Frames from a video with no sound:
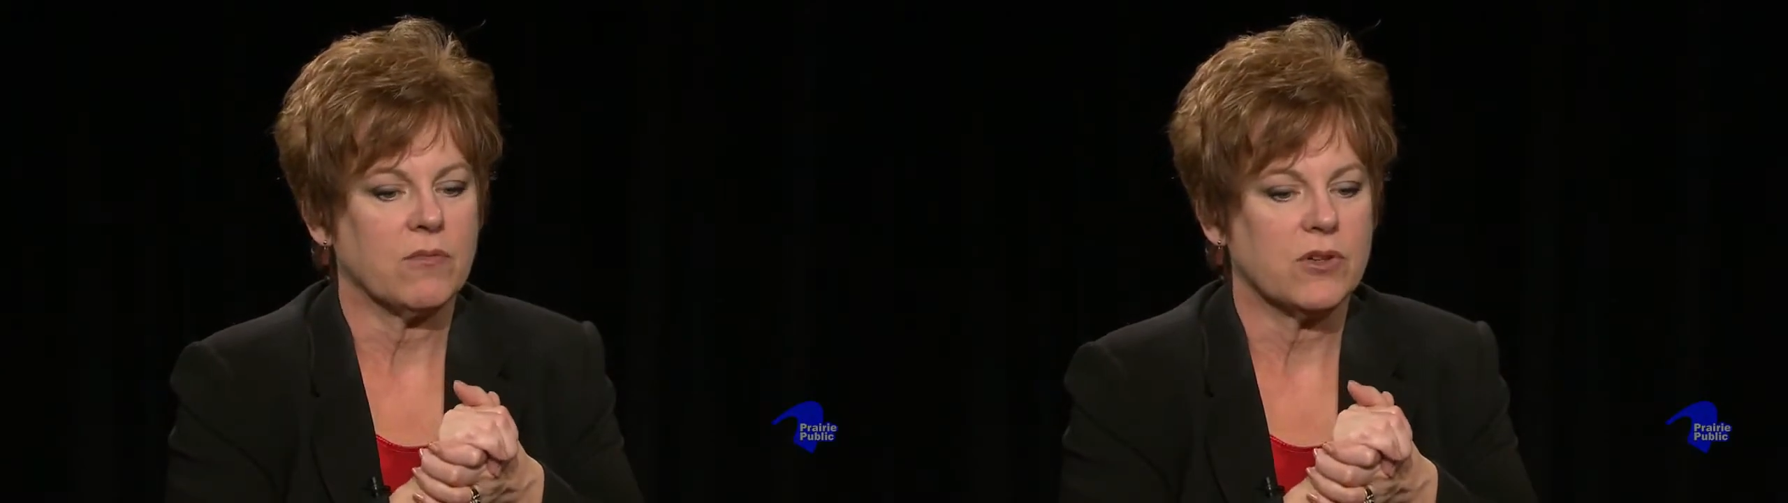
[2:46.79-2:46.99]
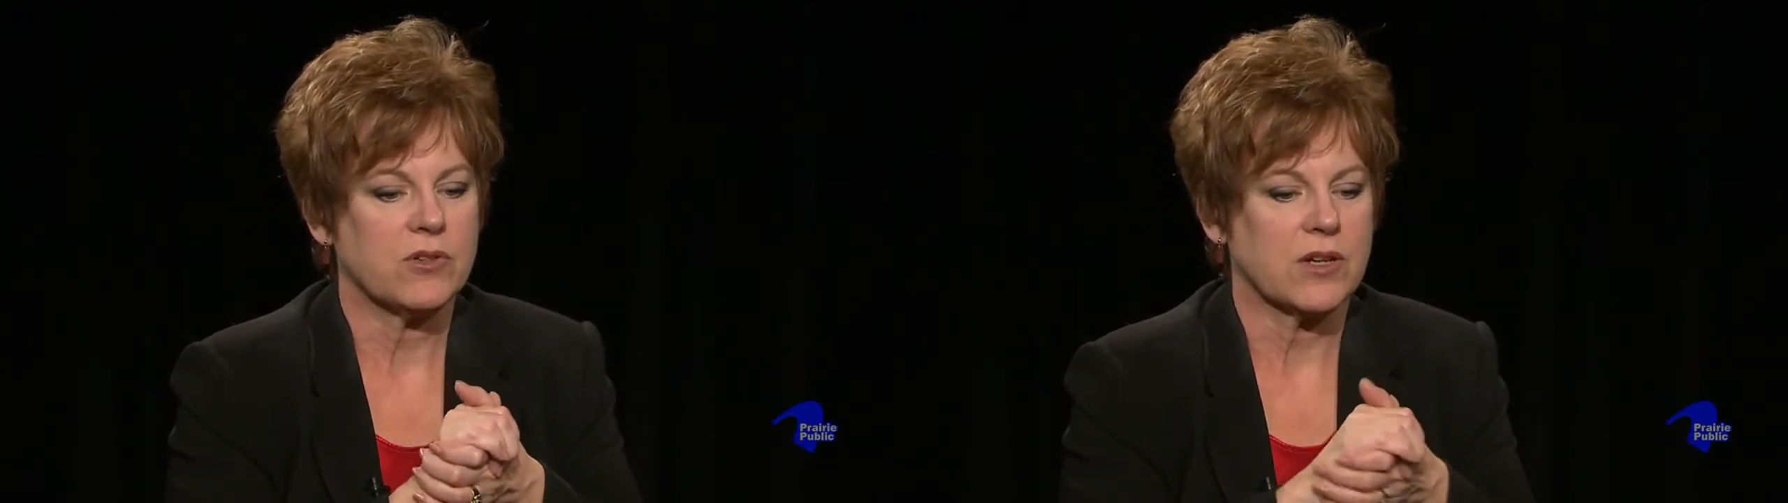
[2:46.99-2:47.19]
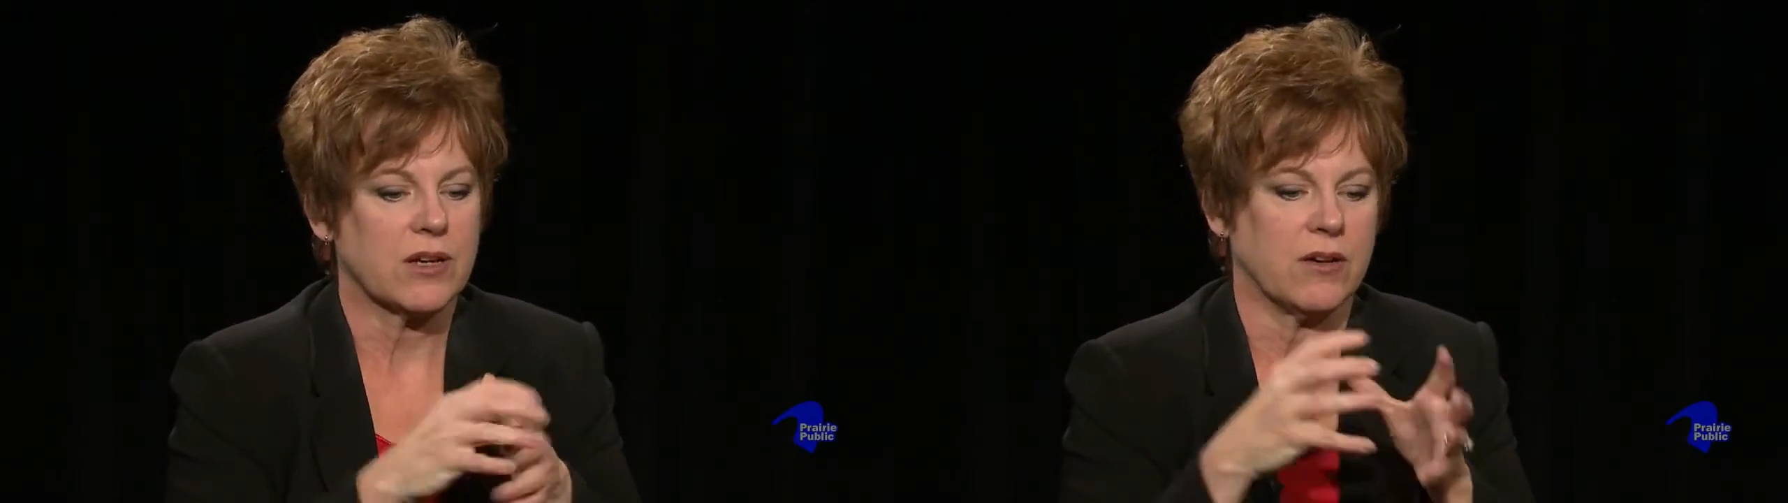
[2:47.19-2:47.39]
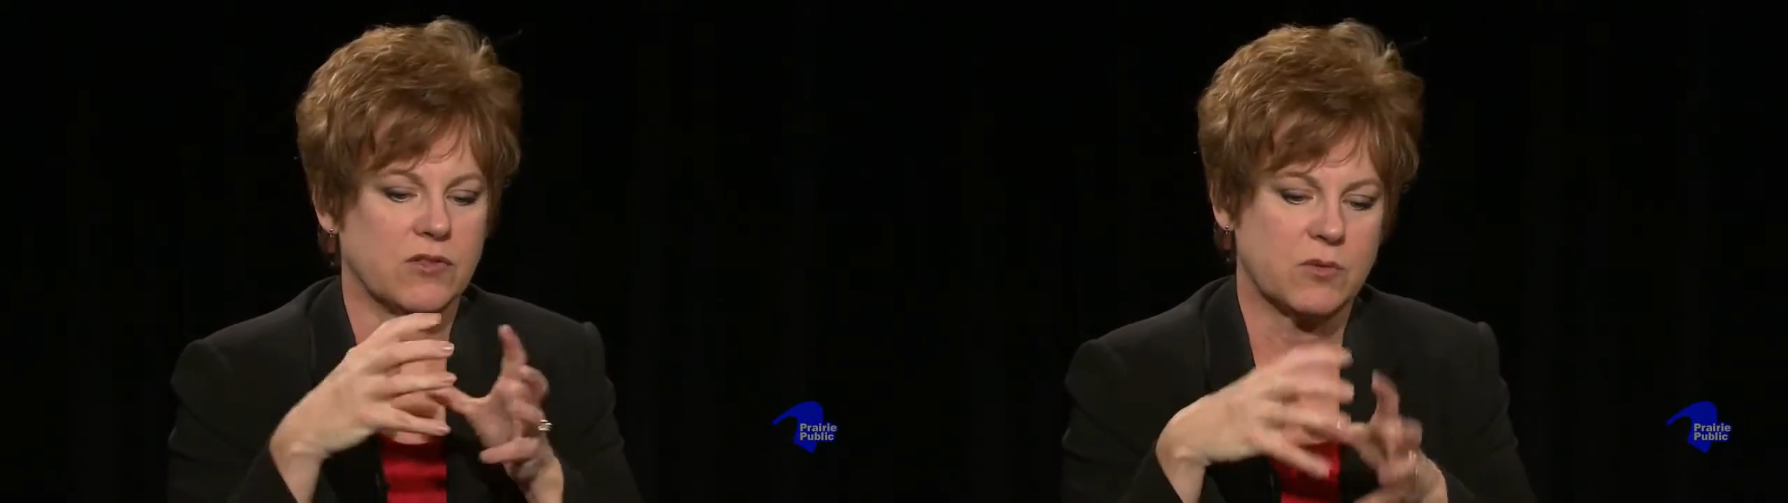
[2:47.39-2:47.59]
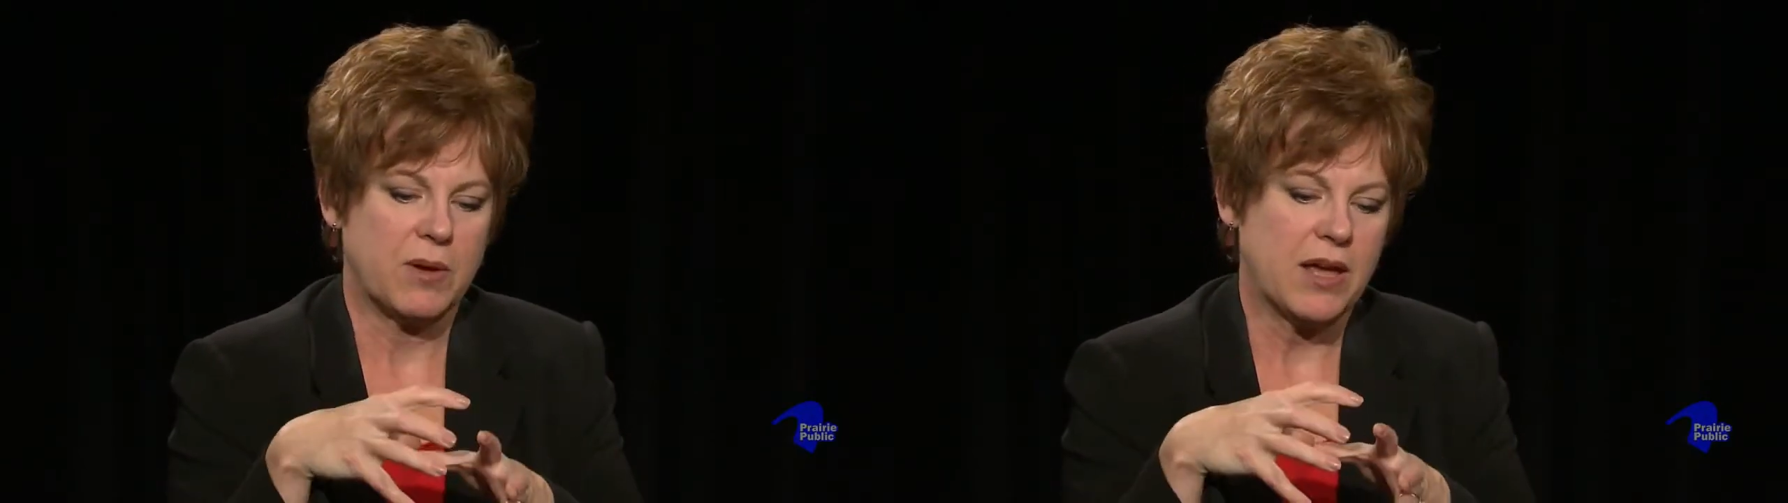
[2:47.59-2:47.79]
music of
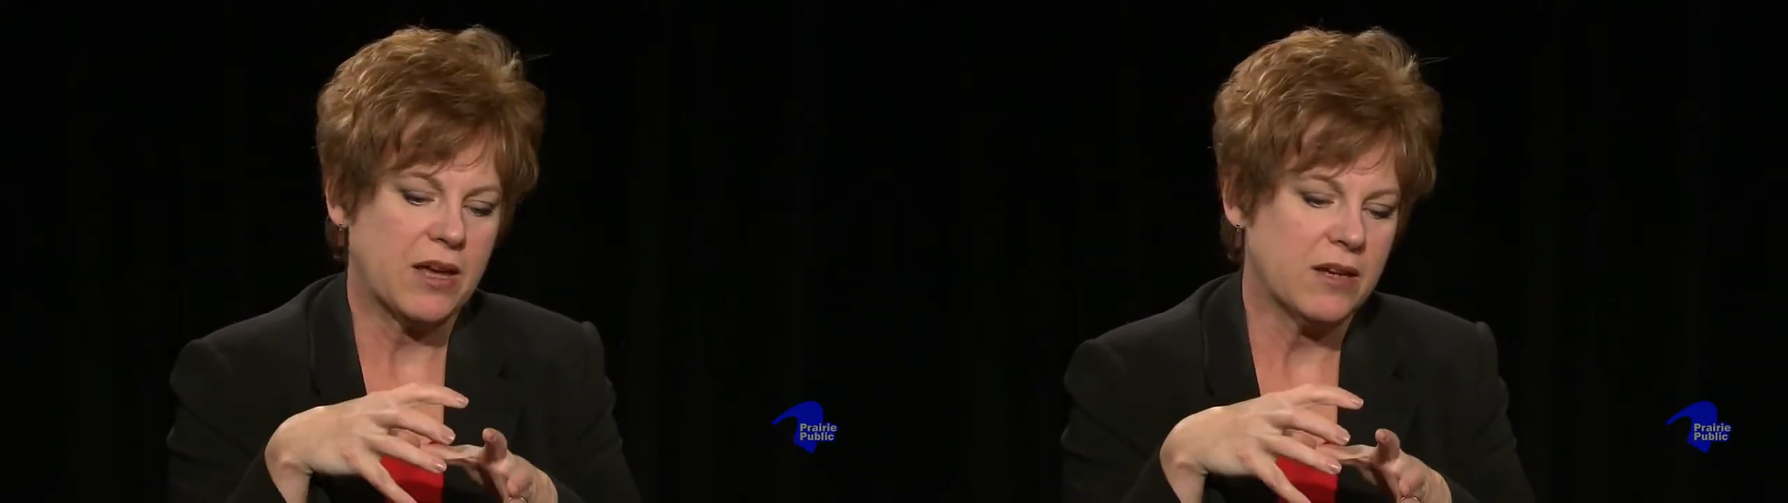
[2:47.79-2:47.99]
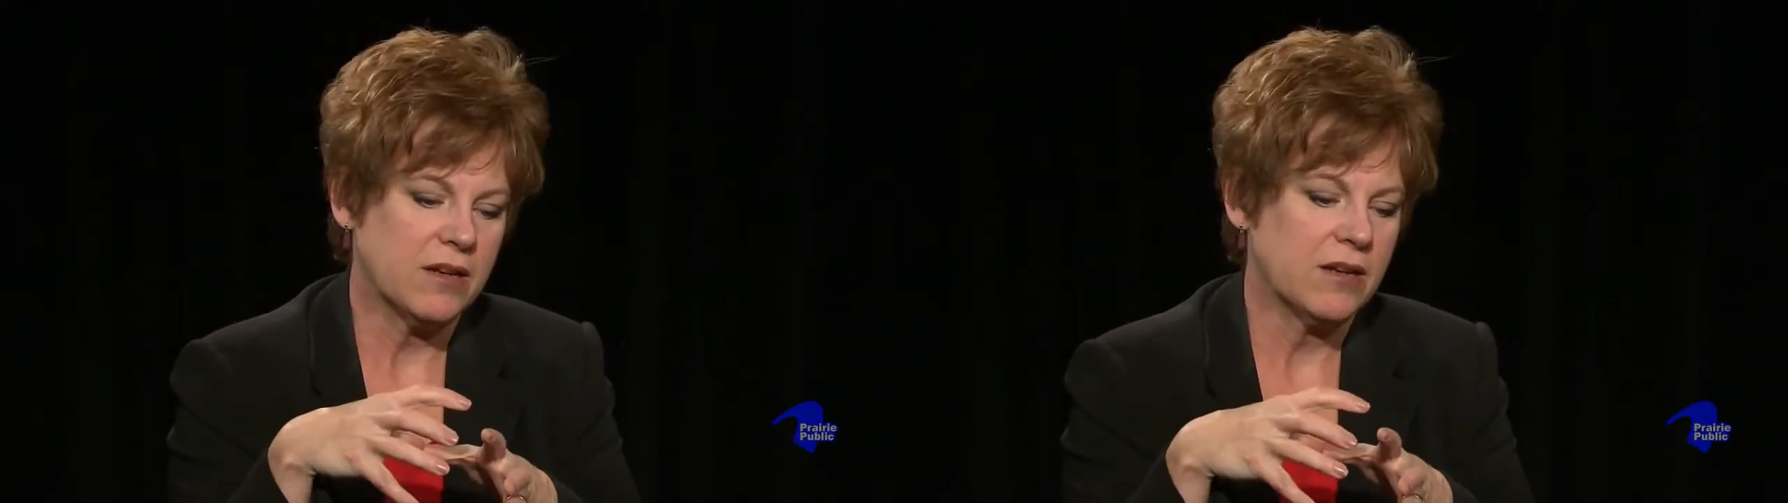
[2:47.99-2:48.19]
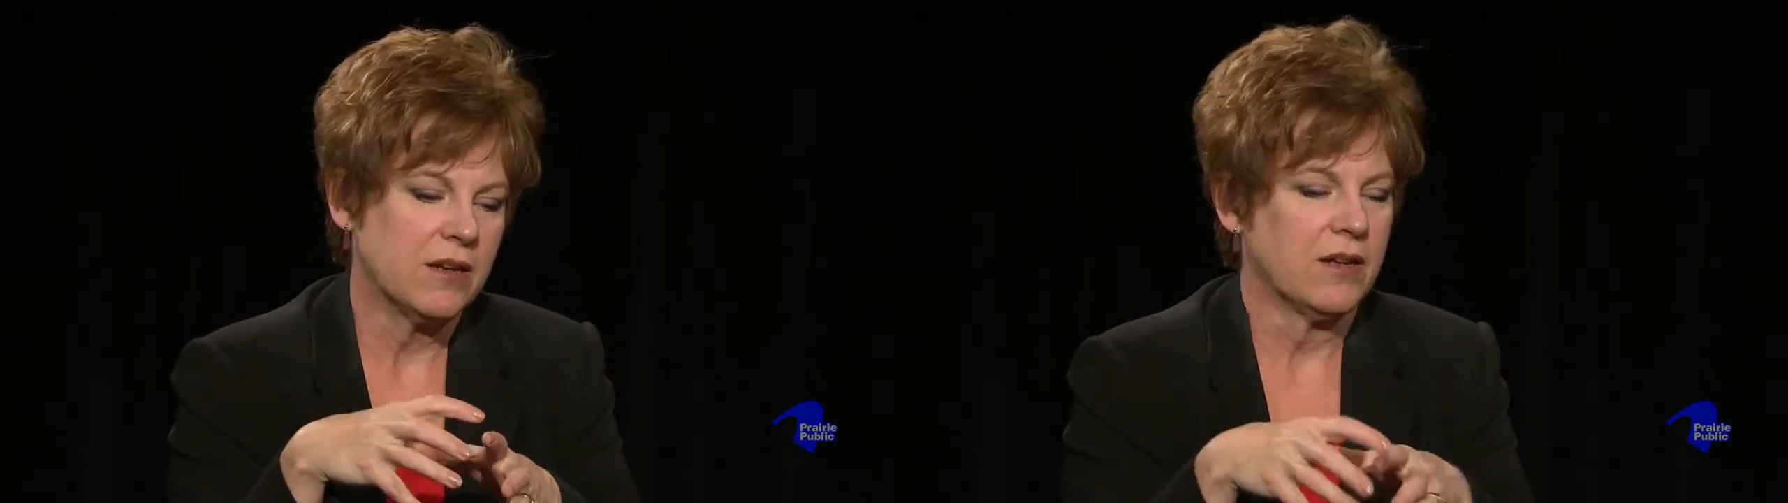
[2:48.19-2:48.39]
Spain,